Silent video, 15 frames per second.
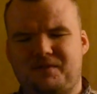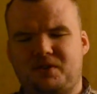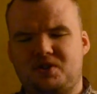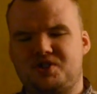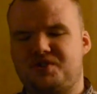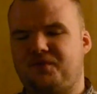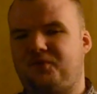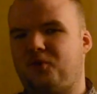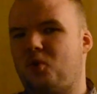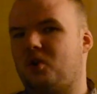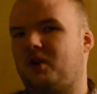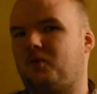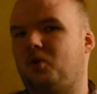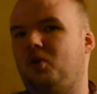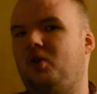Version
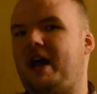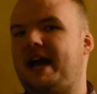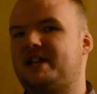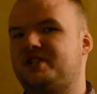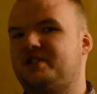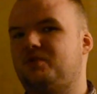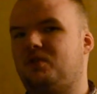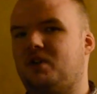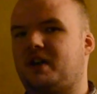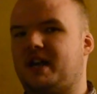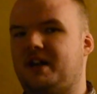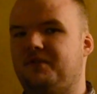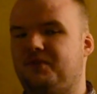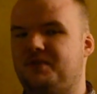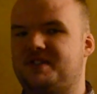4 will actually work
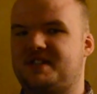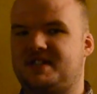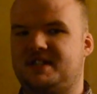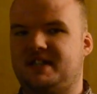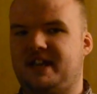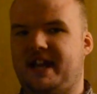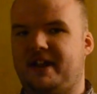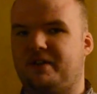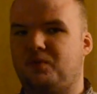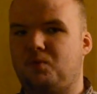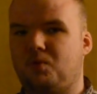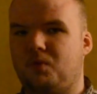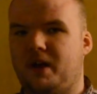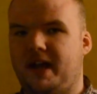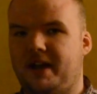on Vista
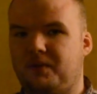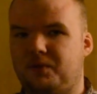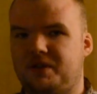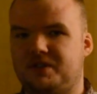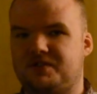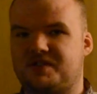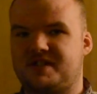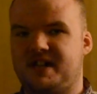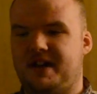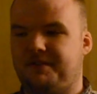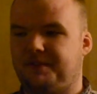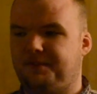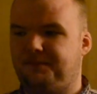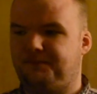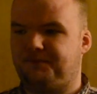and Windows
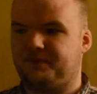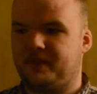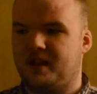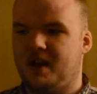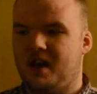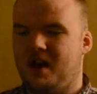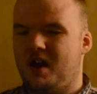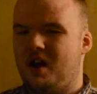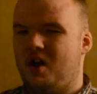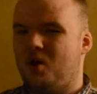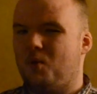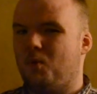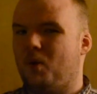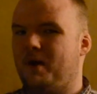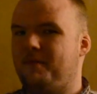7.
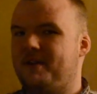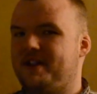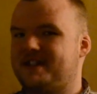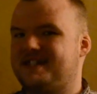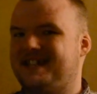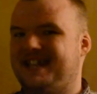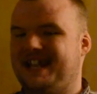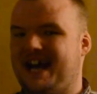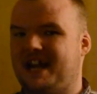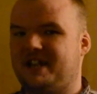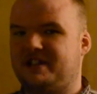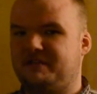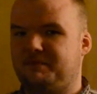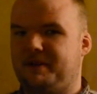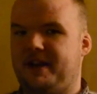What makes it not
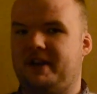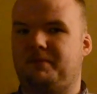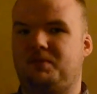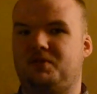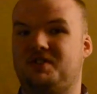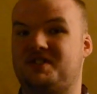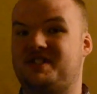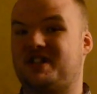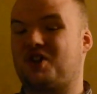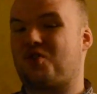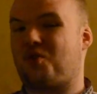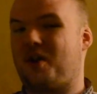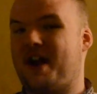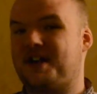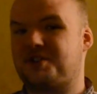compatible is the
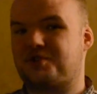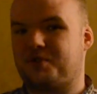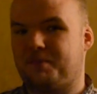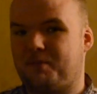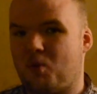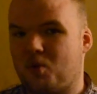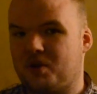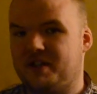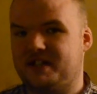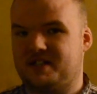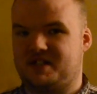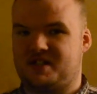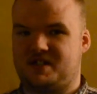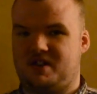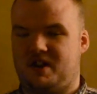crash
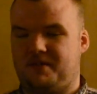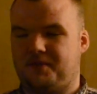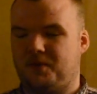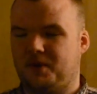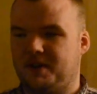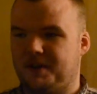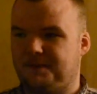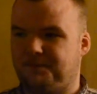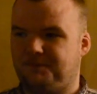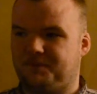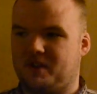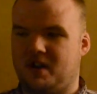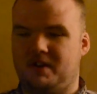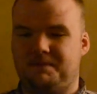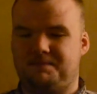reporting software,
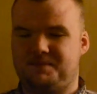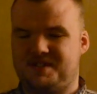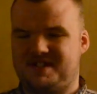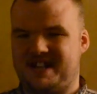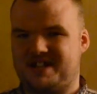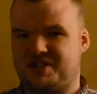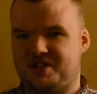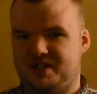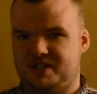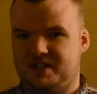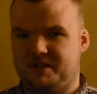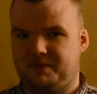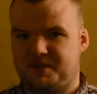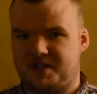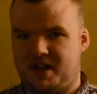sections of
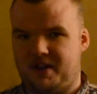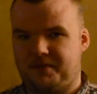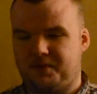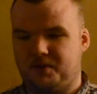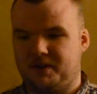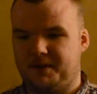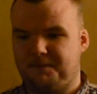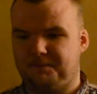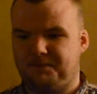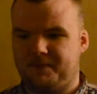the software.